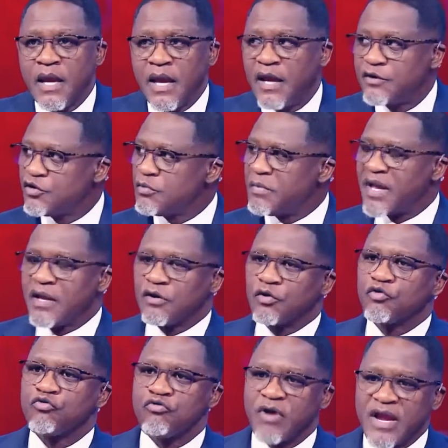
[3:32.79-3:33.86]
And you made a
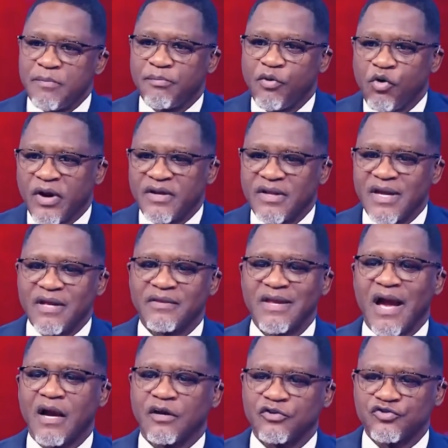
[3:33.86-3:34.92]
great point. They are
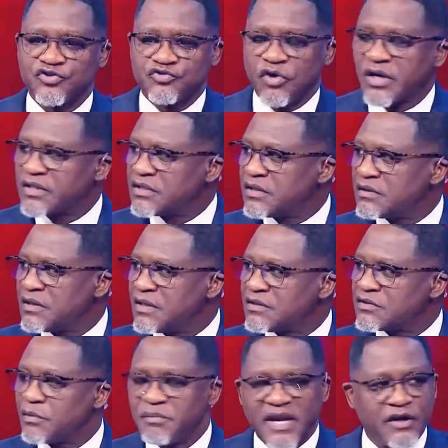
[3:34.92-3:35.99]
not constructed
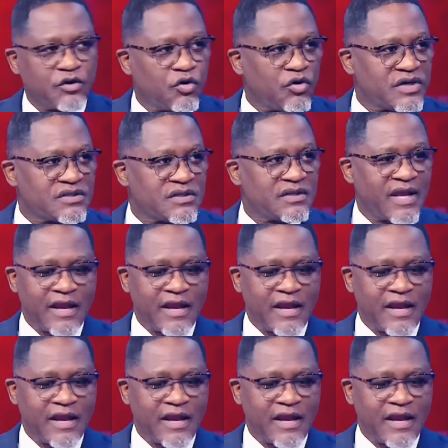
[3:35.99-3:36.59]
to make noise.